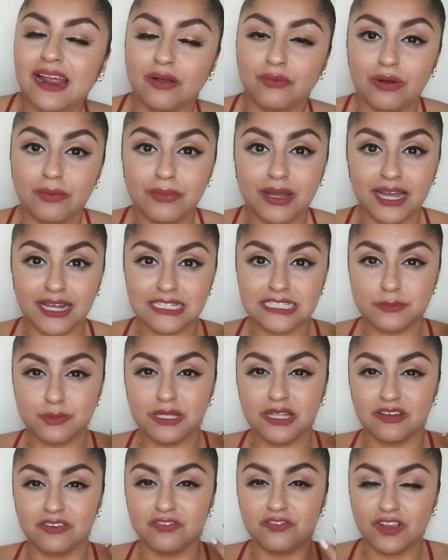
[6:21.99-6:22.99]
I want my eyes to be
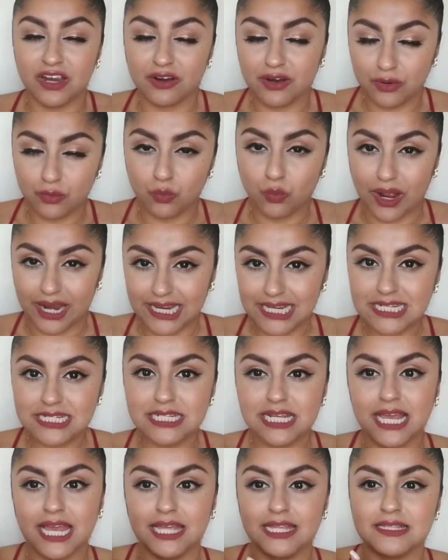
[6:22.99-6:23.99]
like very white,
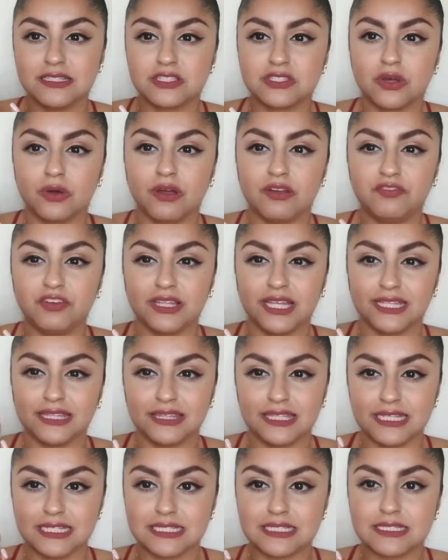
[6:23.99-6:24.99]
and so I feel like
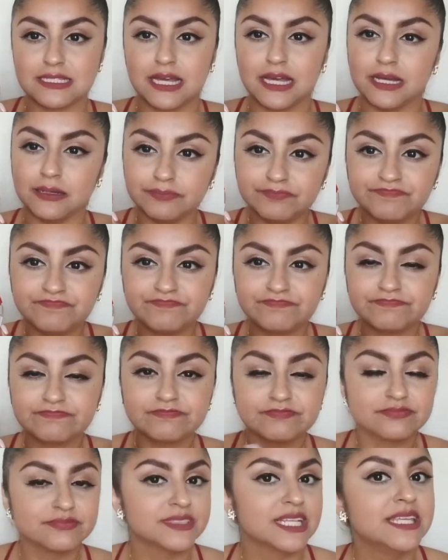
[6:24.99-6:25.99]
this
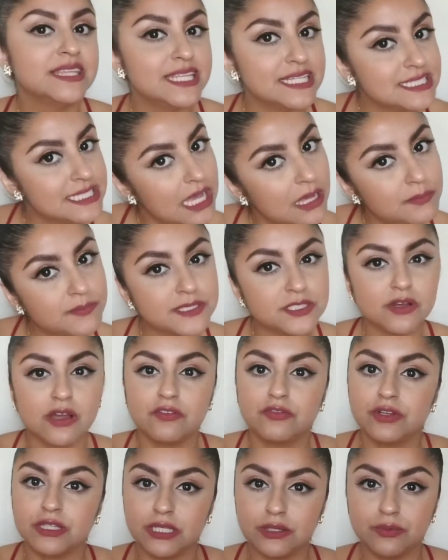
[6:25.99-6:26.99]
helps. So
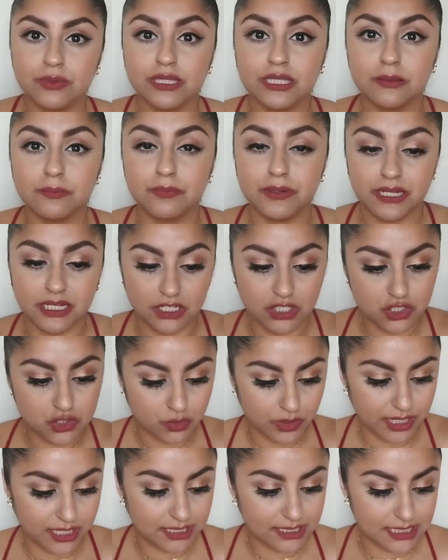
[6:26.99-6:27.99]
I've really been
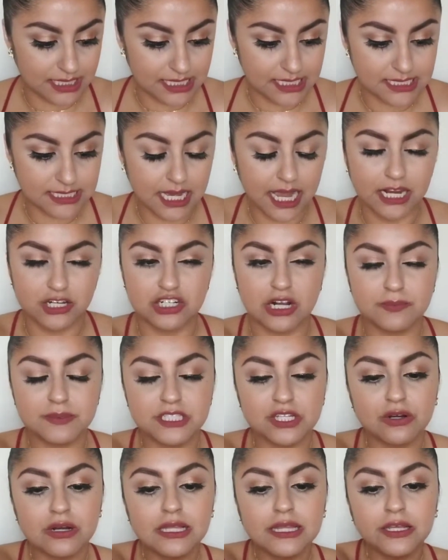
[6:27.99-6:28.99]
enjoying these eye drops.
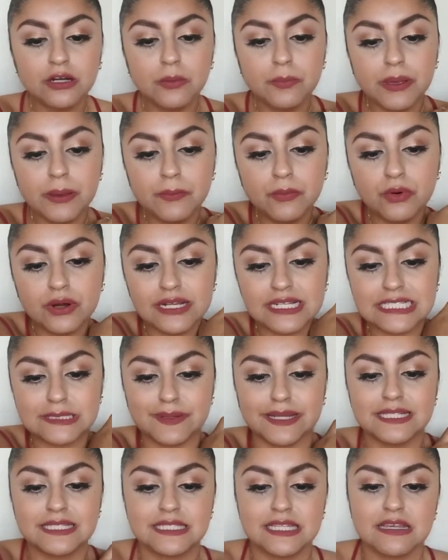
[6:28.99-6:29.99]
They're a little bit more
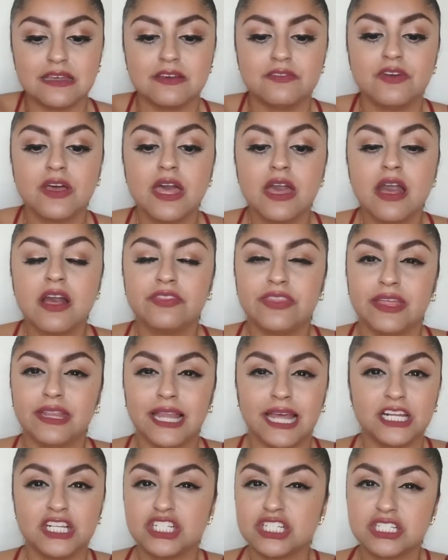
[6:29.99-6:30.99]
expensive than
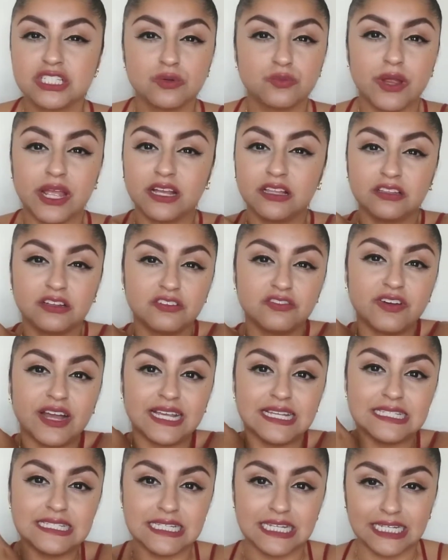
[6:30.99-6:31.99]
like just the regular
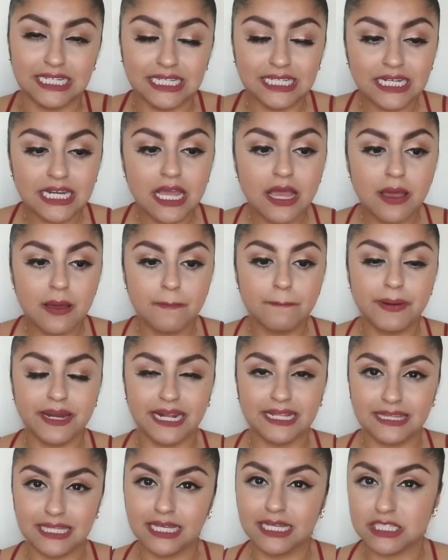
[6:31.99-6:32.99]
Visine, but
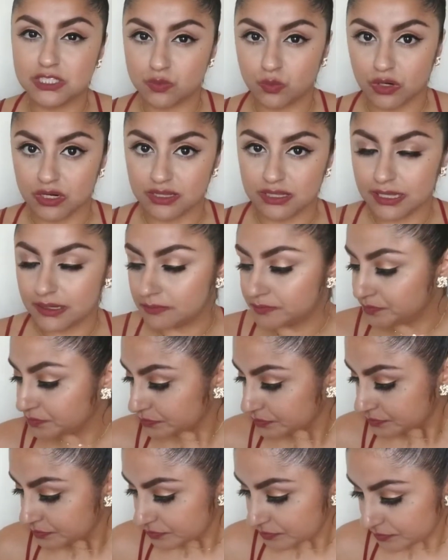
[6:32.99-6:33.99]
I think it's worth it.
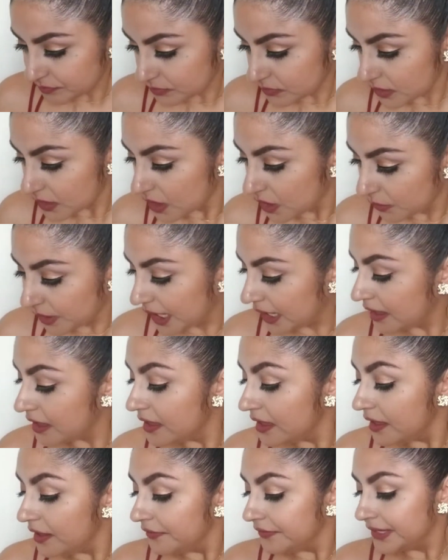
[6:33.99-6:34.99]
Okay,
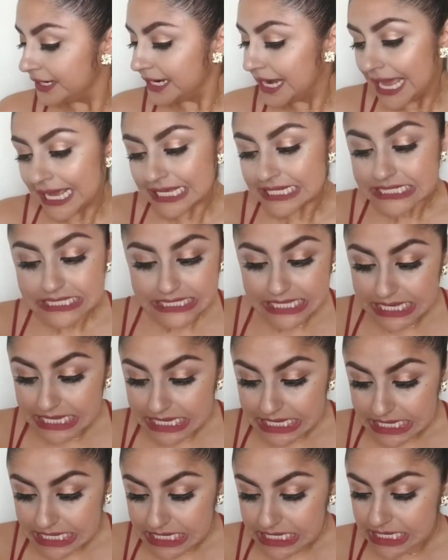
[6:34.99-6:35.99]
the next
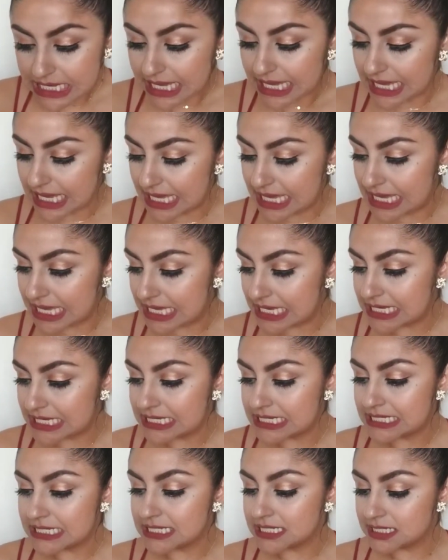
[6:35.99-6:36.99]
thing
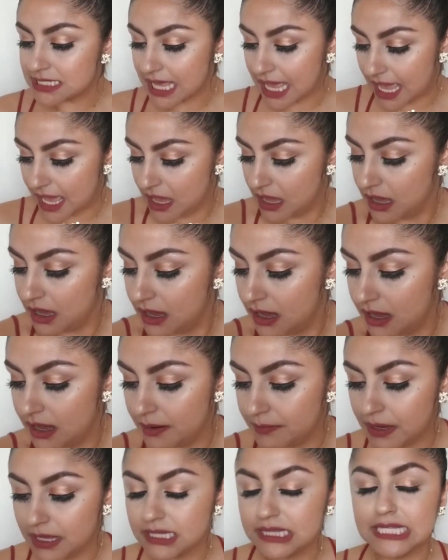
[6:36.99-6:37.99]
is
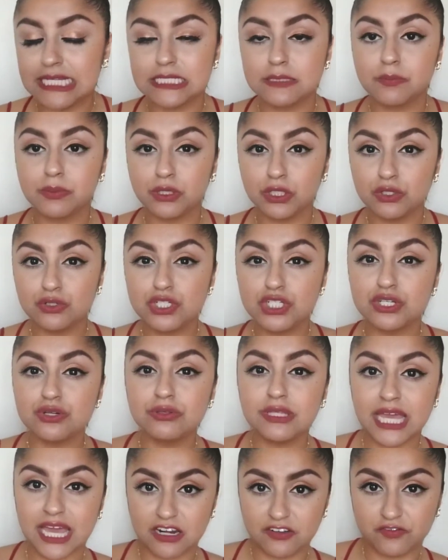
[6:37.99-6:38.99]
these
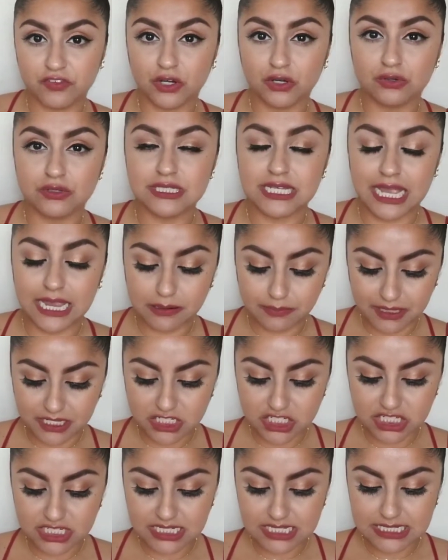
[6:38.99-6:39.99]
Bluetooth headphones. I had
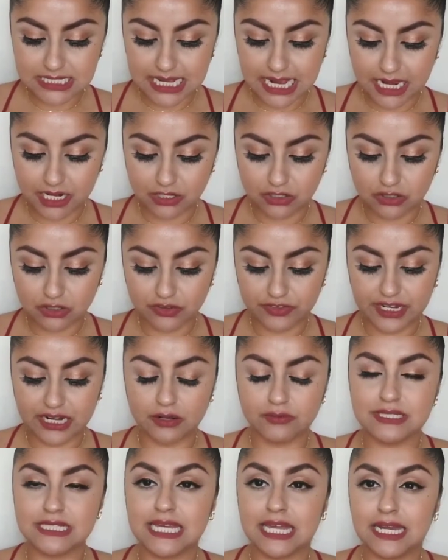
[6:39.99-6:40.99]
mentioned to Daniel that I
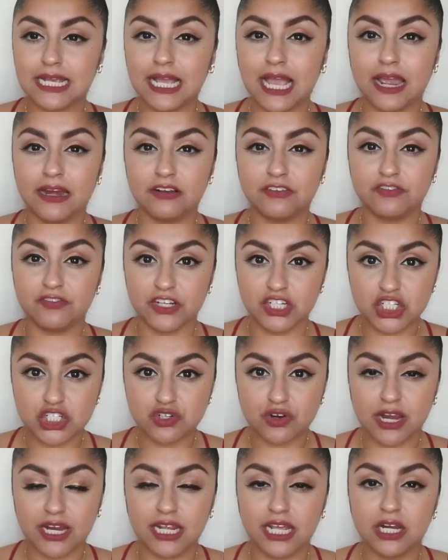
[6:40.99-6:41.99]
was getting kind of
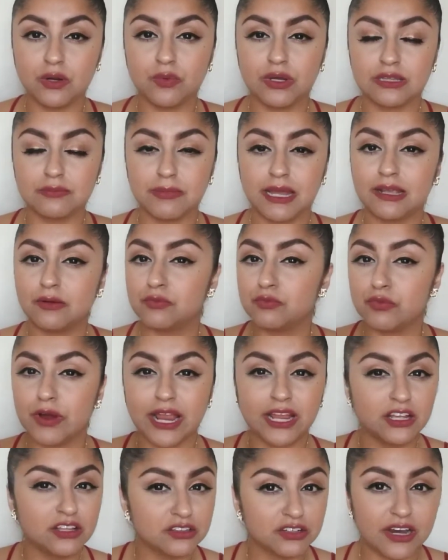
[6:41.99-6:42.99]
frustrated with my
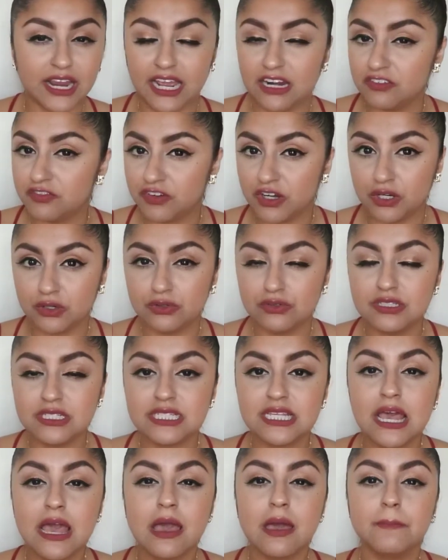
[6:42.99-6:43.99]
regular headphones
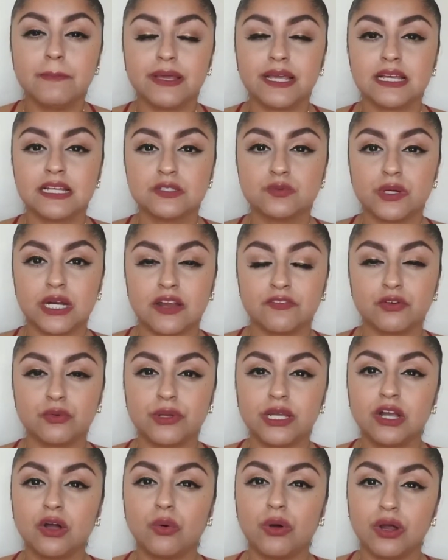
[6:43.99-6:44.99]
because whenever
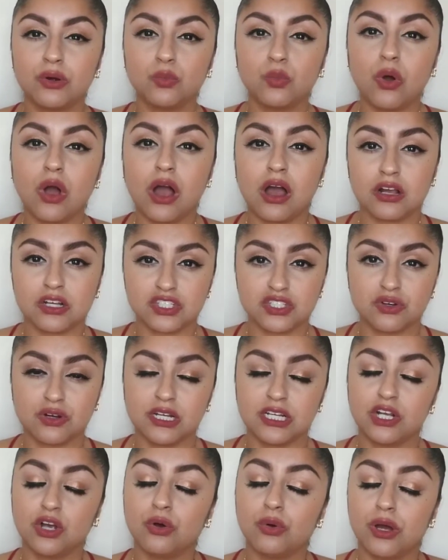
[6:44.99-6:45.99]
we go on walks or
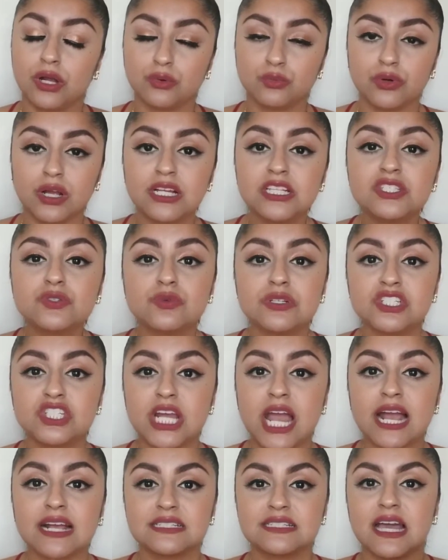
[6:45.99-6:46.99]
I go on runs with
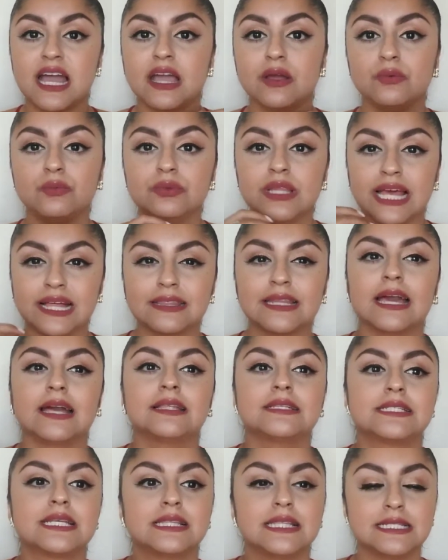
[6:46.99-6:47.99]
Jax, I
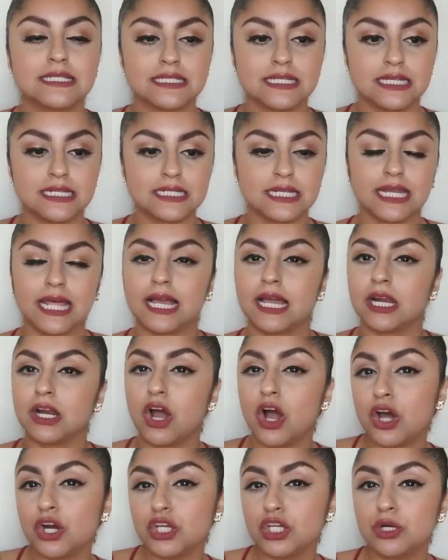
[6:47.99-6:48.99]
like to listen to like an
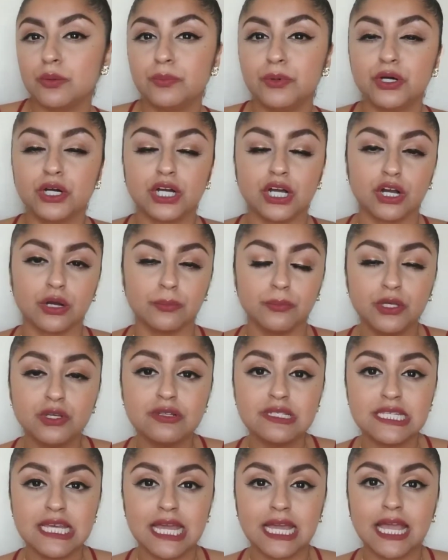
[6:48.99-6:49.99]
audiobook or
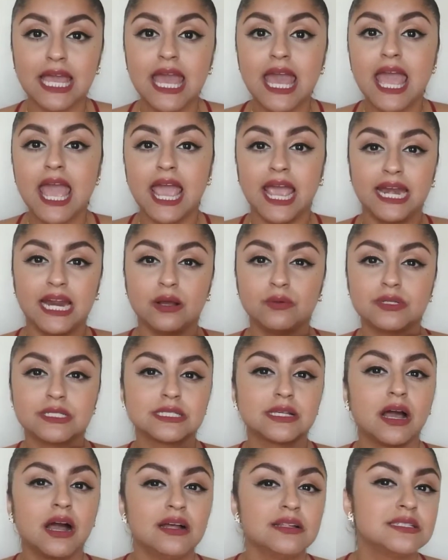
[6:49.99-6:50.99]
music, and I was
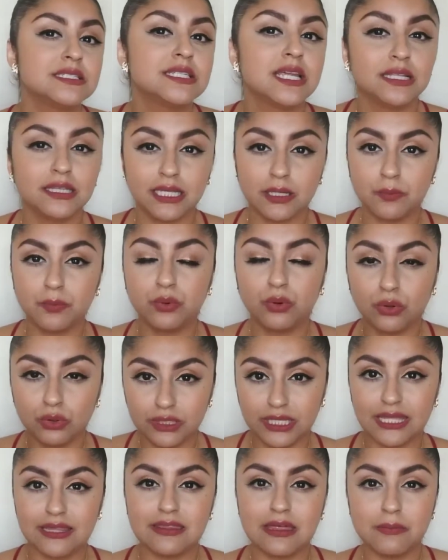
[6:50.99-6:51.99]
constantly
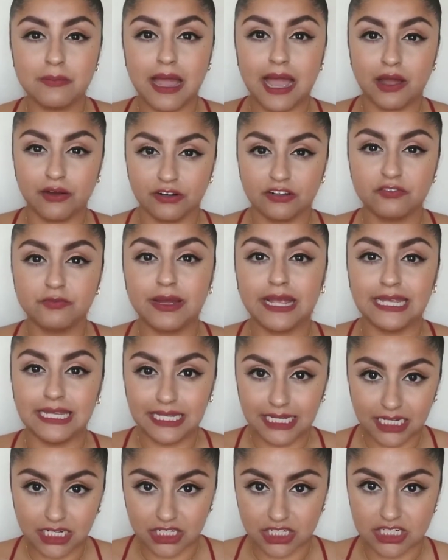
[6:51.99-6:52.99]
pulling them out of my
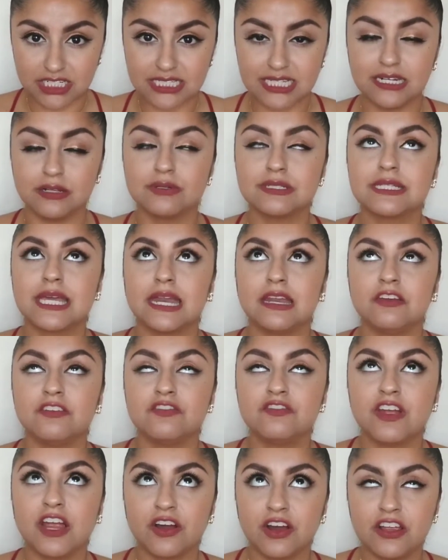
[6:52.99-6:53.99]
ears, and it was getting
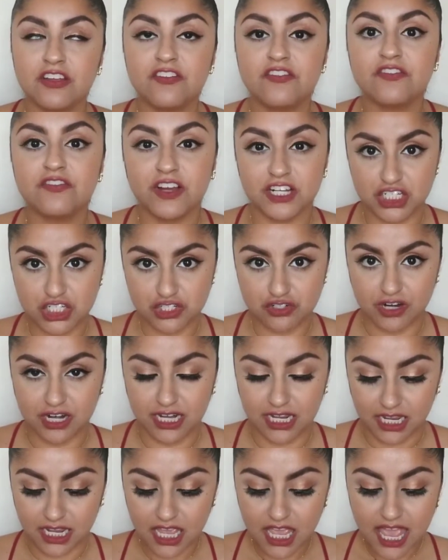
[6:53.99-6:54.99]
very
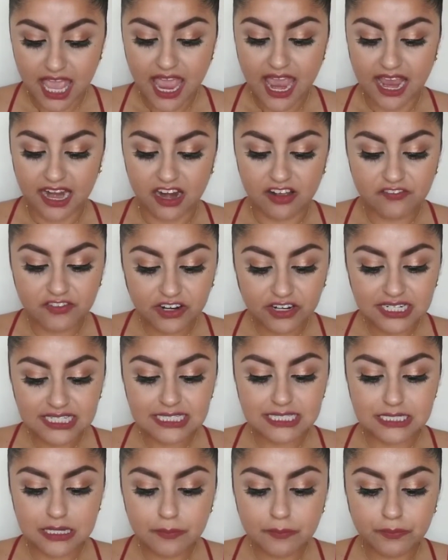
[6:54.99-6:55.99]
frustrating. And I'm very
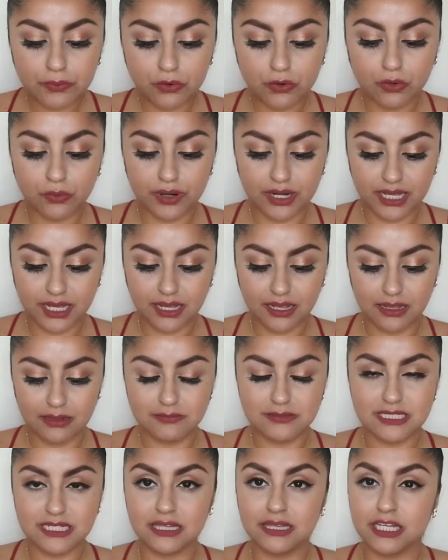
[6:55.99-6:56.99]
simple when it
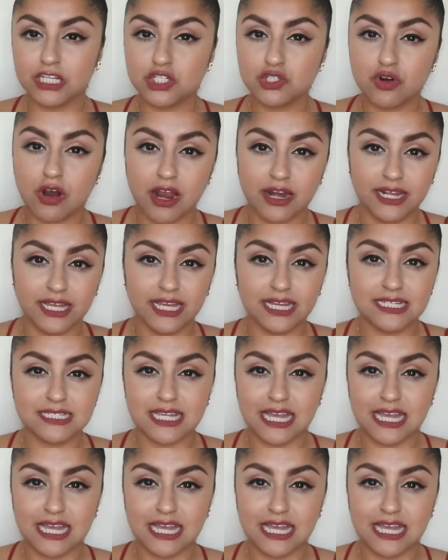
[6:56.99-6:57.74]
comes to electronics.